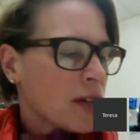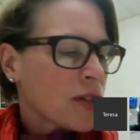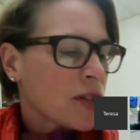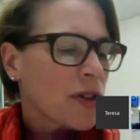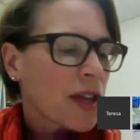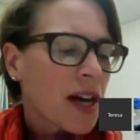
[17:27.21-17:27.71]

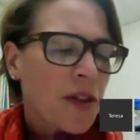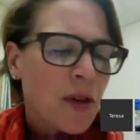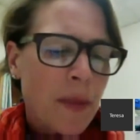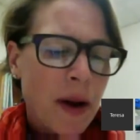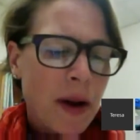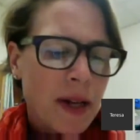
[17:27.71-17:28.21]
So the
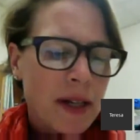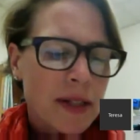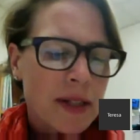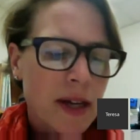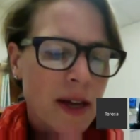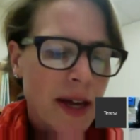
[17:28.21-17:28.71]
other part
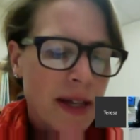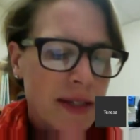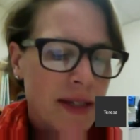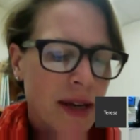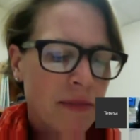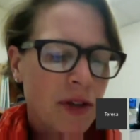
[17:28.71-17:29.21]
is, on that
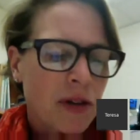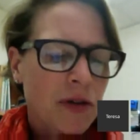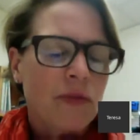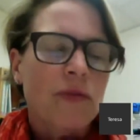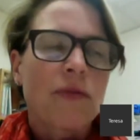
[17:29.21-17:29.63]
same note,